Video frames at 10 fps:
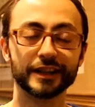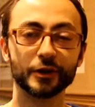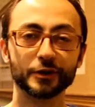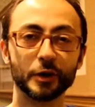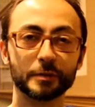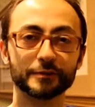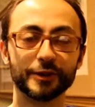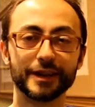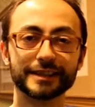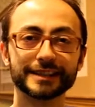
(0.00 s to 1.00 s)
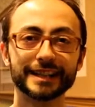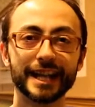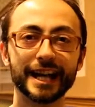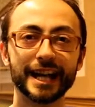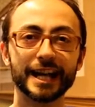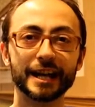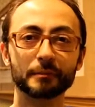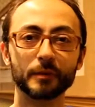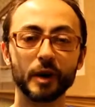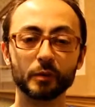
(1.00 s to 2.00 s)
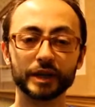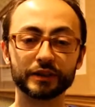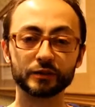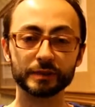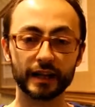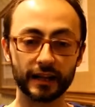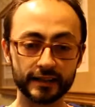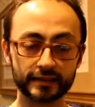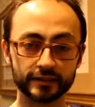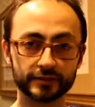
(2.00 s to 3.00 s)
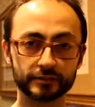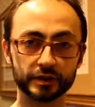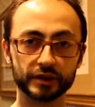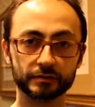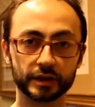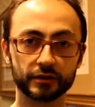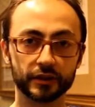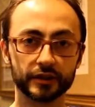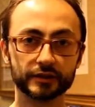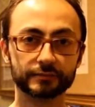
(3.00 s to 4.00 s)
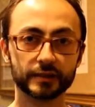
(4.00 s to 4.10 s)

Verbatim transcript: hot topic for us, um, we are trying to make lasers with these materials.